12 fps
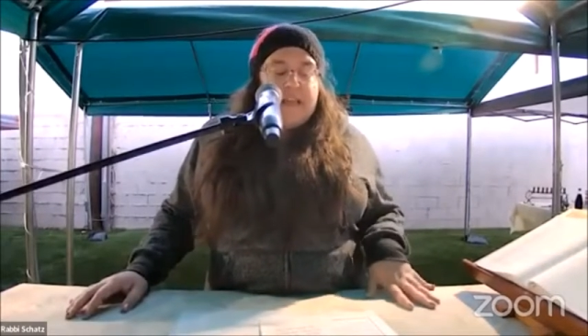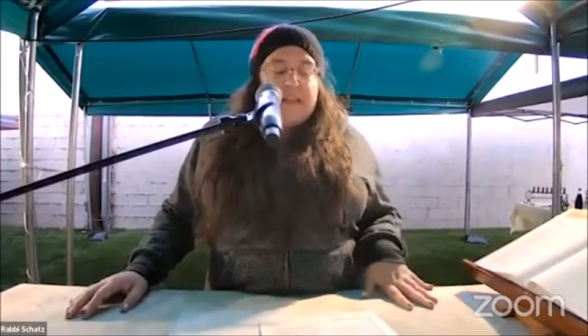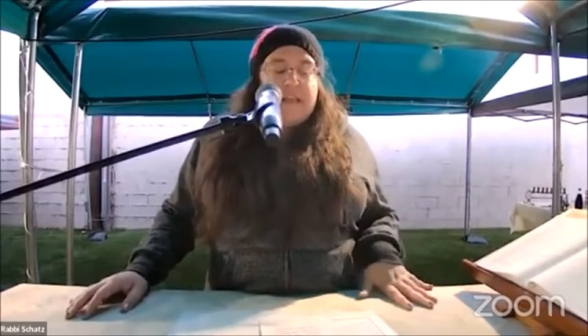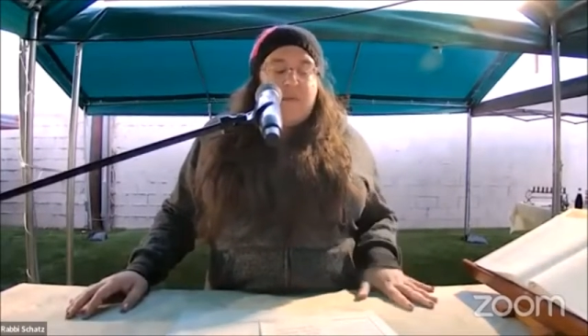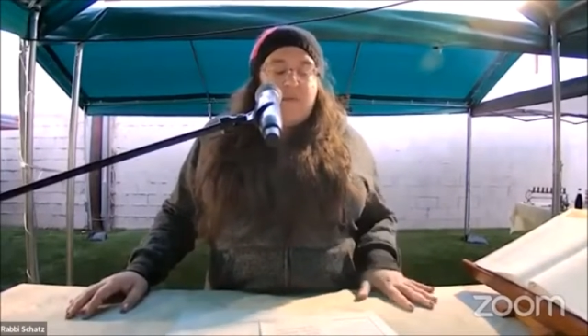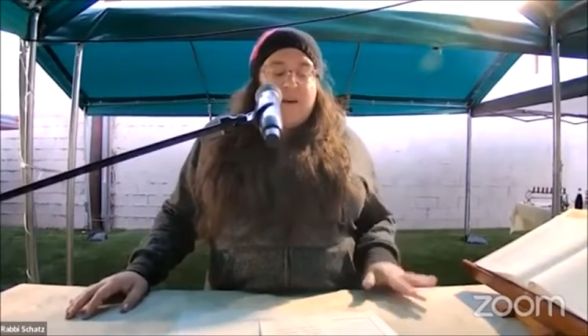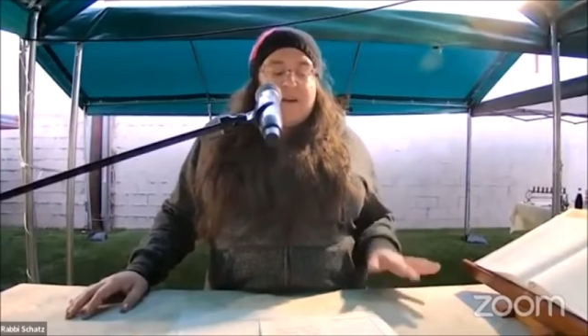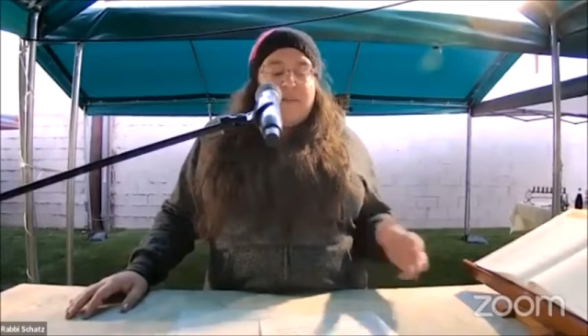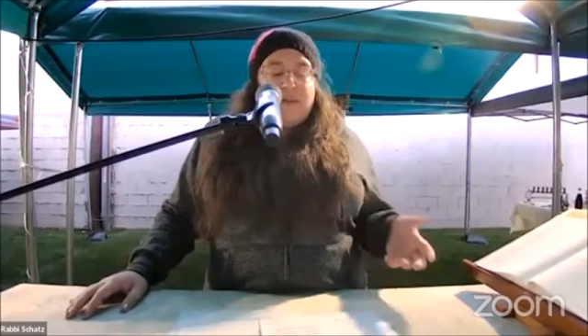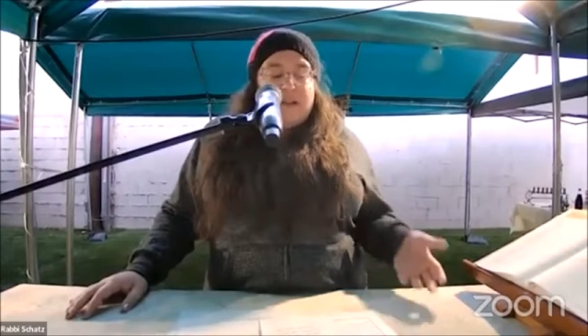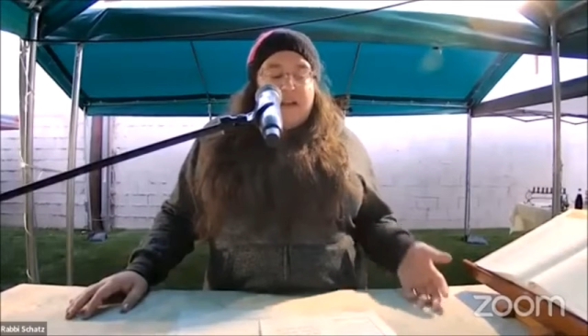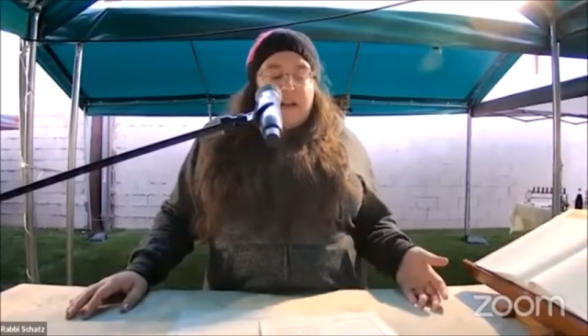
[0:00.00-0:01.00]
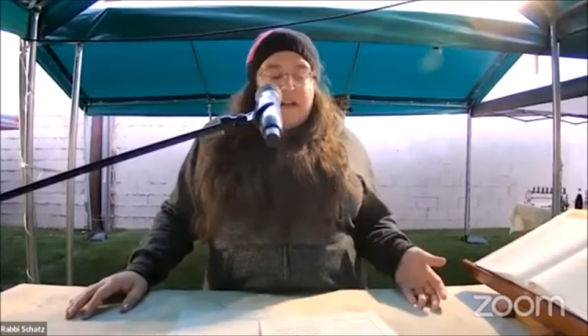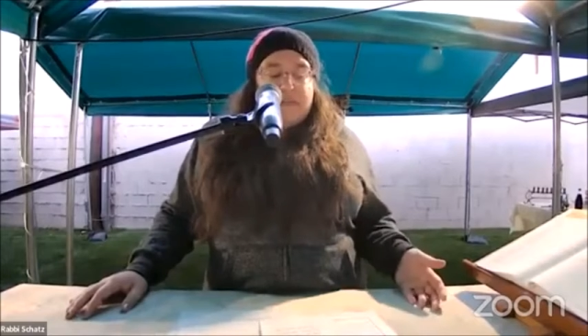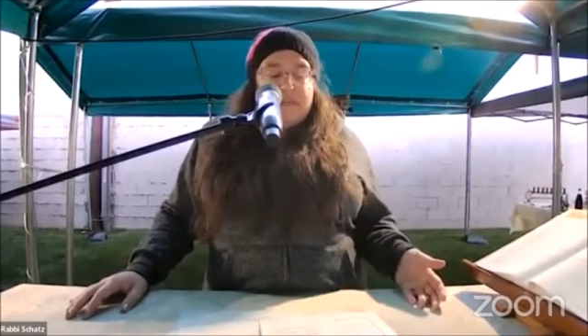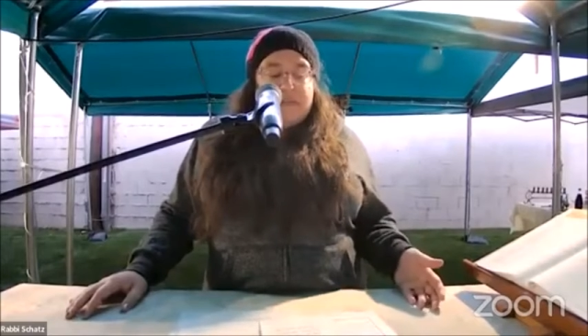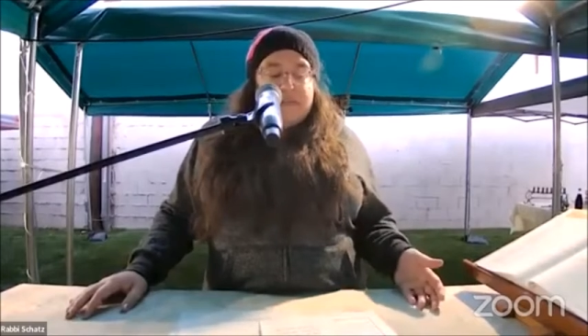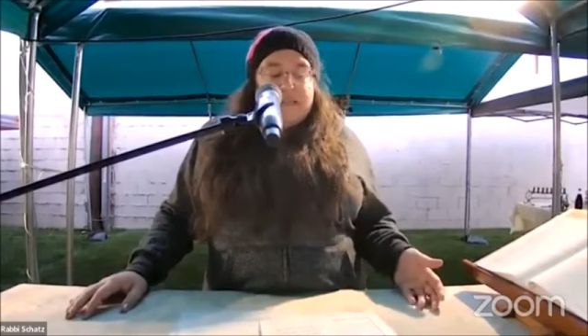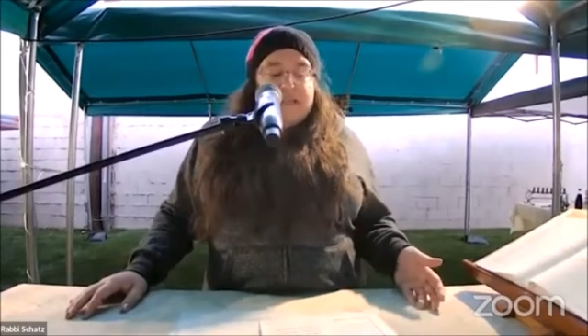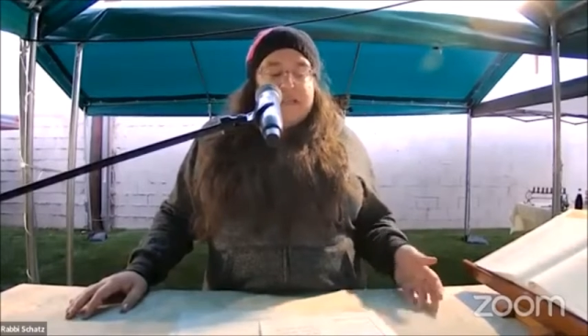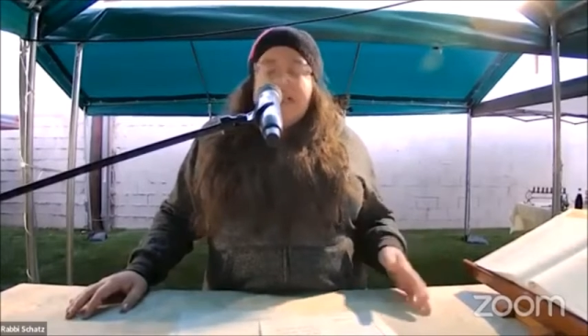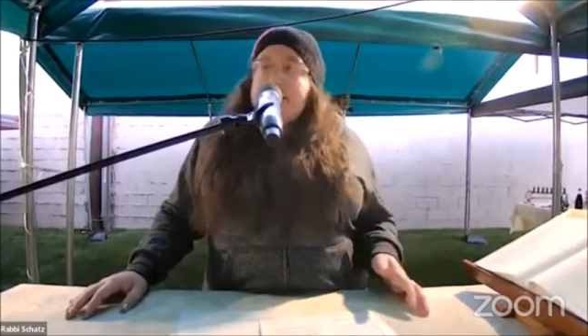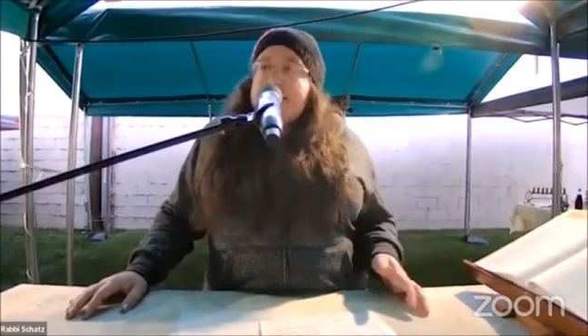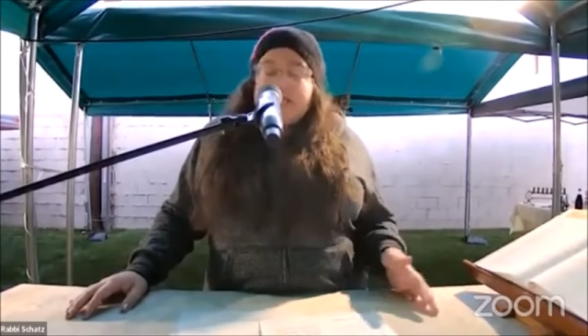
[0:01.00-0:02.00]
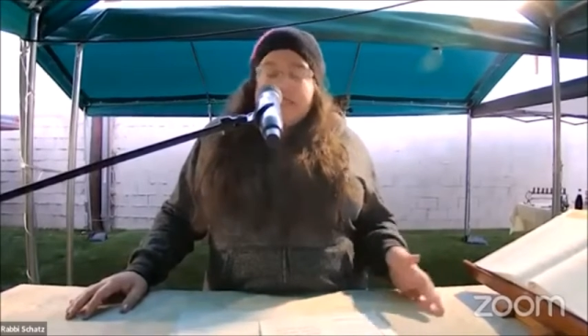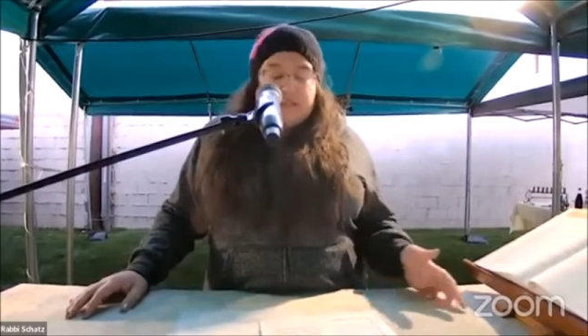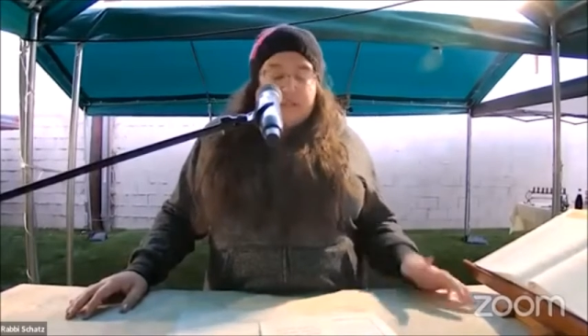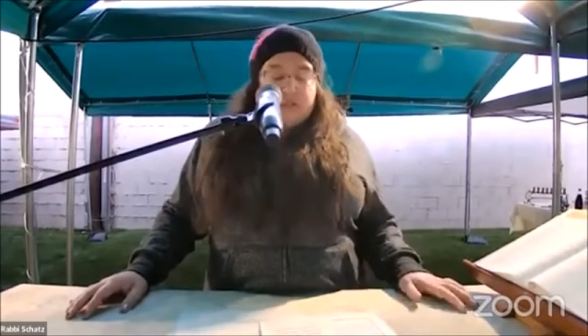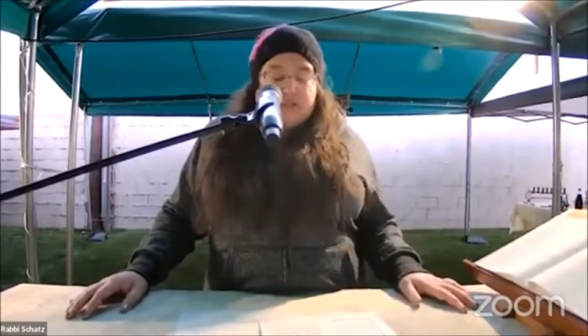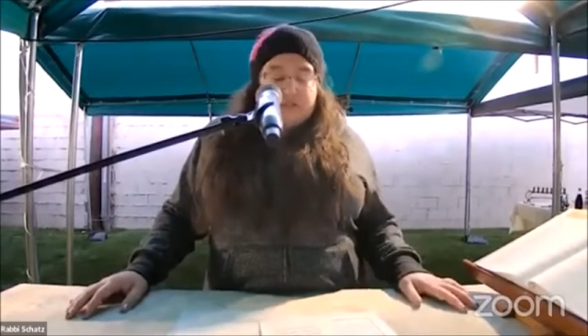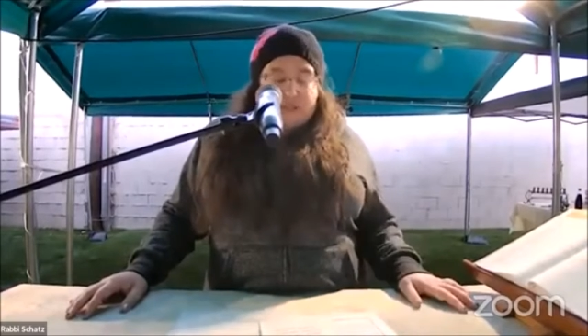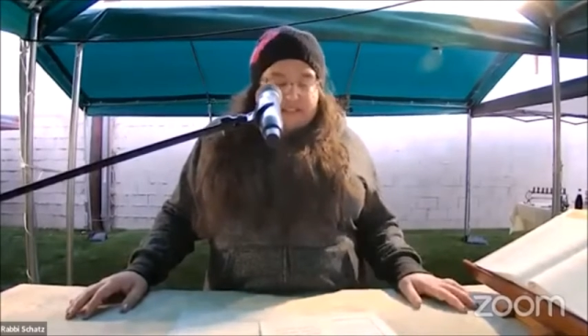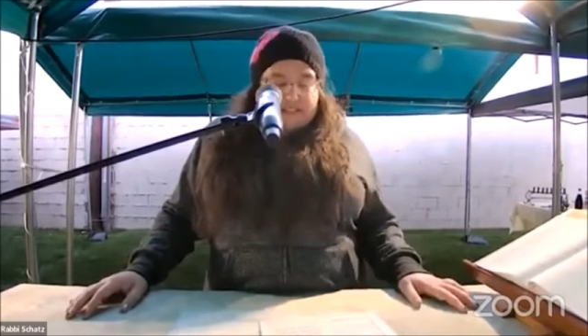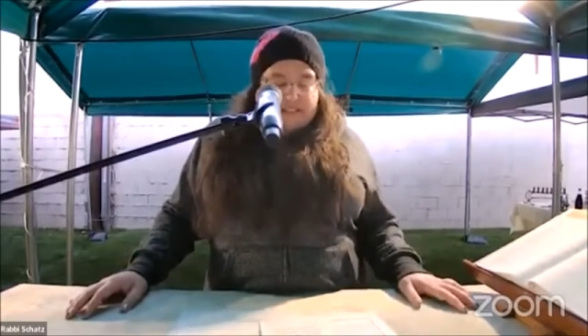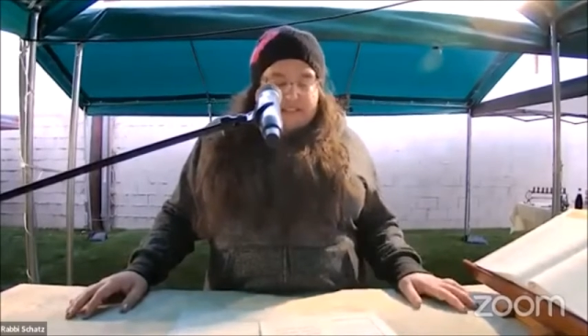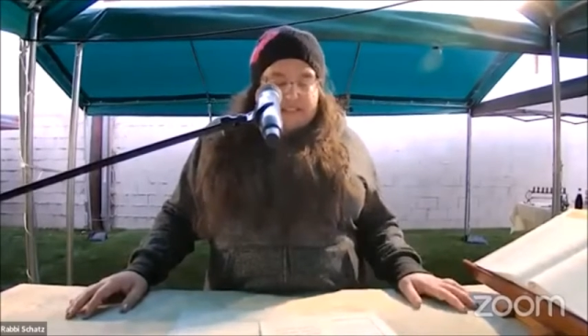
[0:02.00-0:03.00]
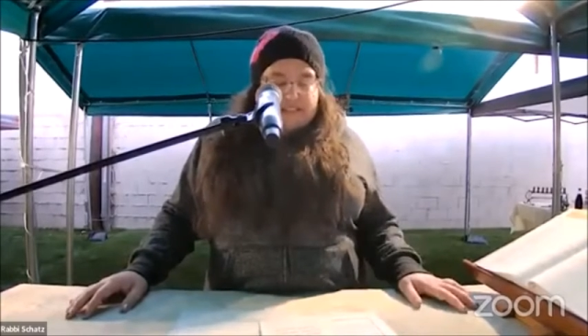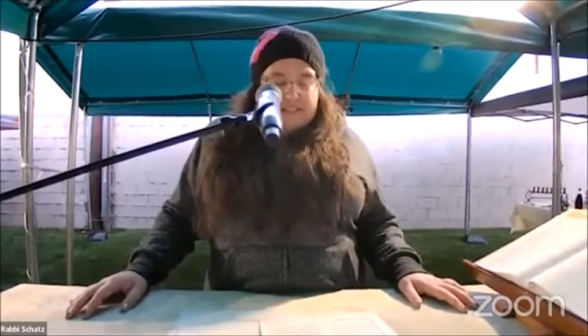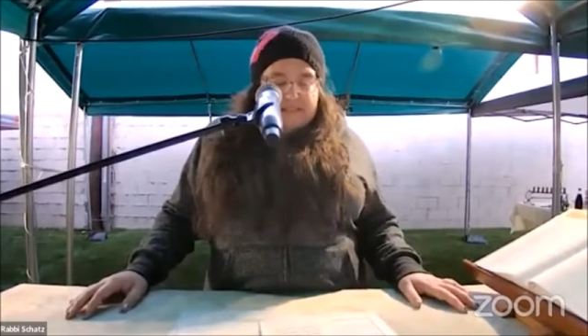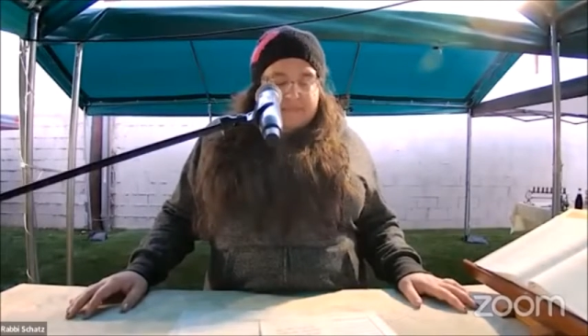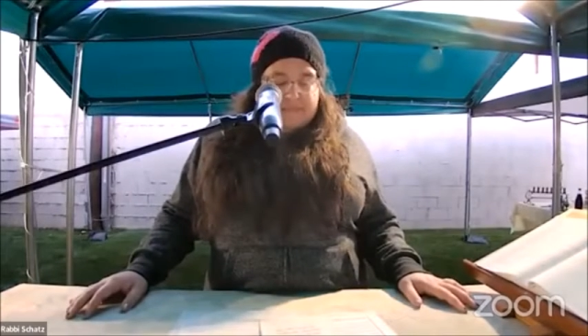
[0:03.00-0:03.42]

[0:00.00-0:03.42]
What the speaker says: that one may not use in kindling the Shabbat lights.